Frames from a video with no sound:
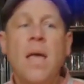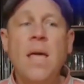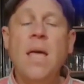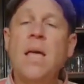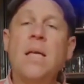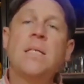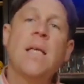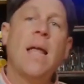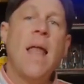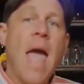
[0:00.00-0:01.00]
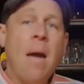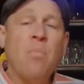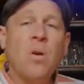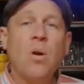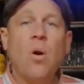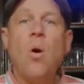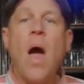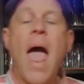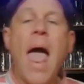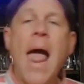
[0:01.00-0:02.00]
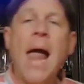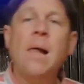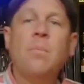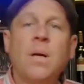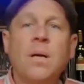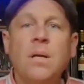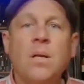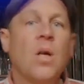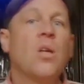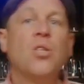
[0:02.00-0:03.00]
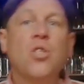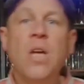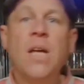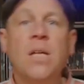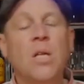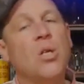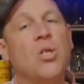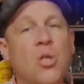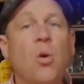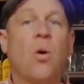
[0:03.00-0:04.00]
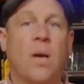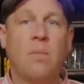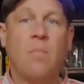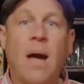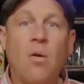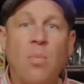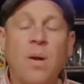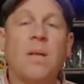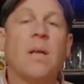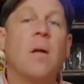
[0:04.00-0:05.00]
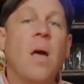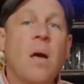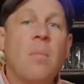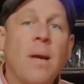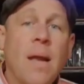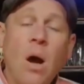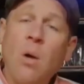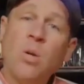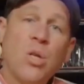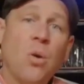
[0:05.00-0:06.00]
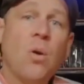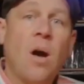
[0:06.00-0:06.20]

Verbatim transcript: is an apricot almond gin sour in my opinion. But now I will show you